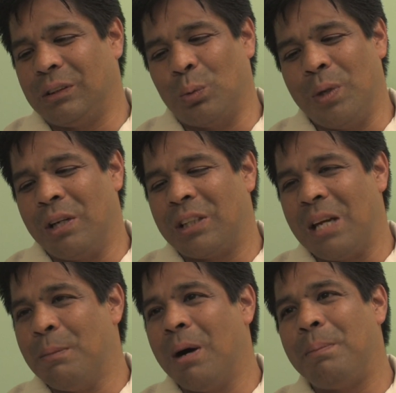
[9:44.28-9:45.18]
whale
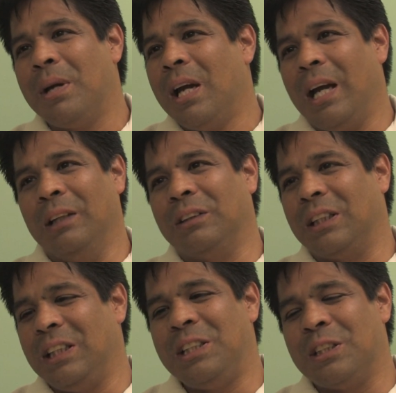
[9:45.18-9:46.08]
came up and looked
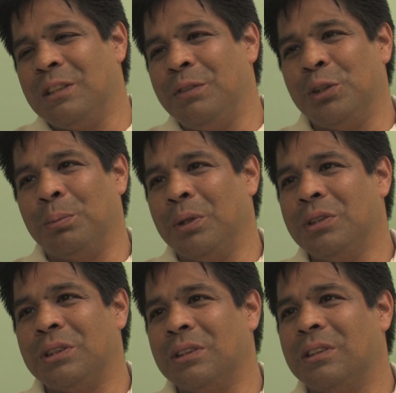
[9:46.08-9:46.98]
at each individual
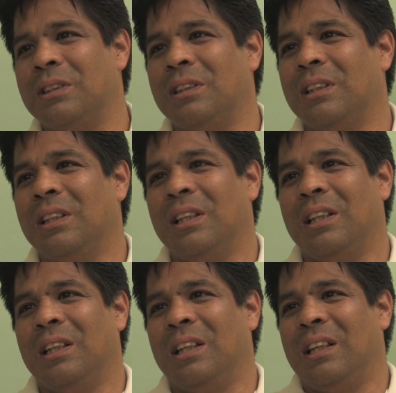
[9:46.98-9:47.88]
person
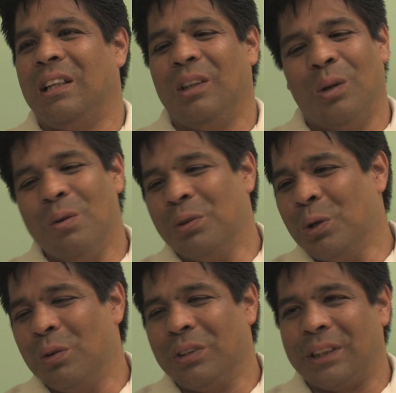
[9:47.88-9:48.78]
over
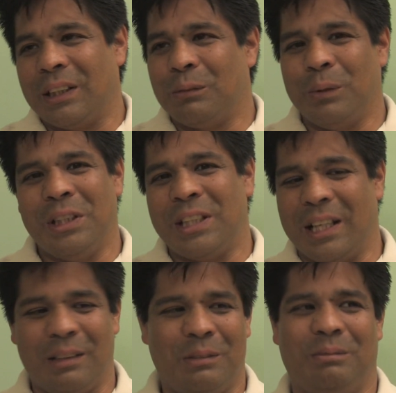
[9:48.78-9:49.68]
and over again. We each
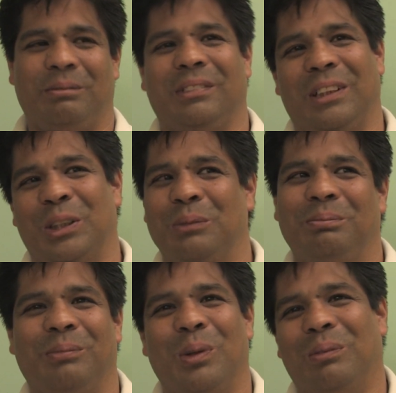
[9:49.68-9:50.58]
had,
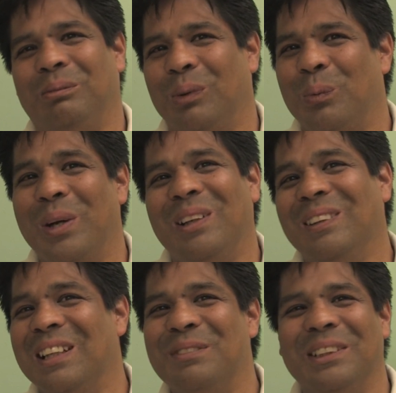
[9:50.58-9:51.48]
whale
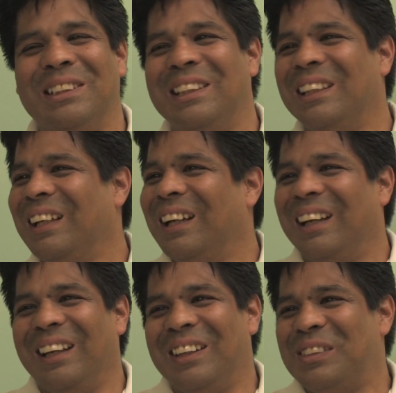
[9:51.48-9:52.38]
11,
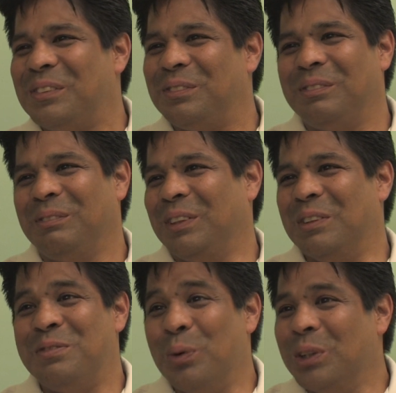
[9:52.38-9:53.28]

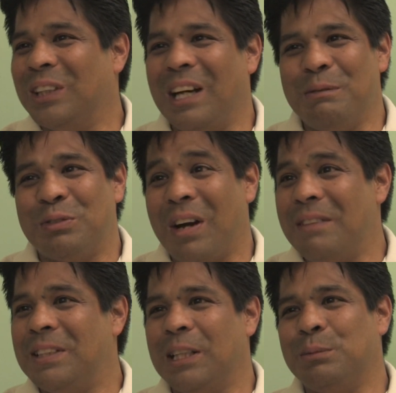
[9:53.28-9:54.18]
4 times,
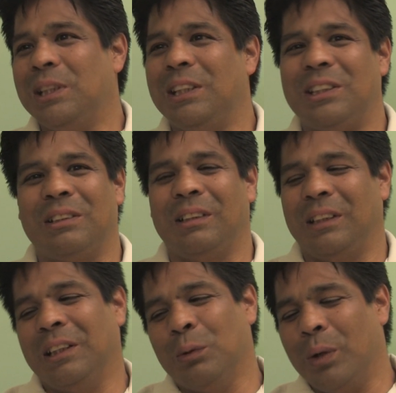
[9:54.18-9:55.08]
5 times each.
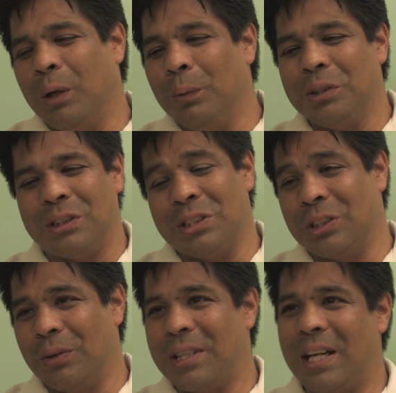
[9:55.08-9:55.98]
And then the whale went to the
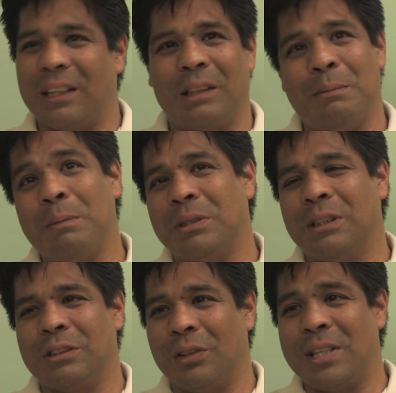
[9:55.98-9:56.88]
Zodiac, came up
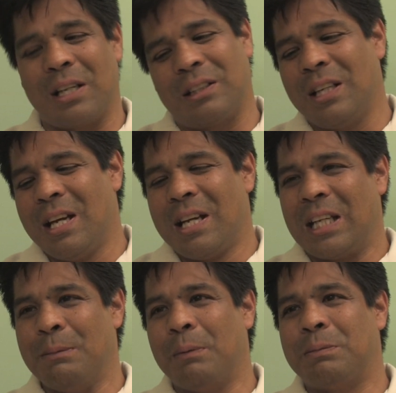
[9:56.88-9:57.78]

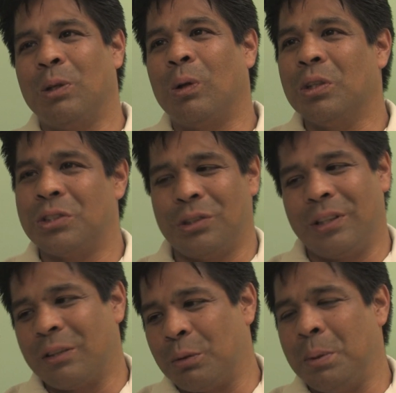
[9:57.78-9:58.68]
so close to the
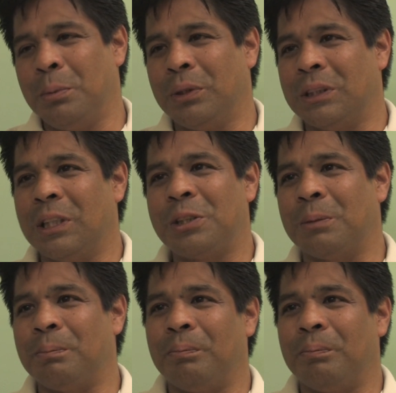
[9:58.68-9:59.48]
Zodiac where people could touch him.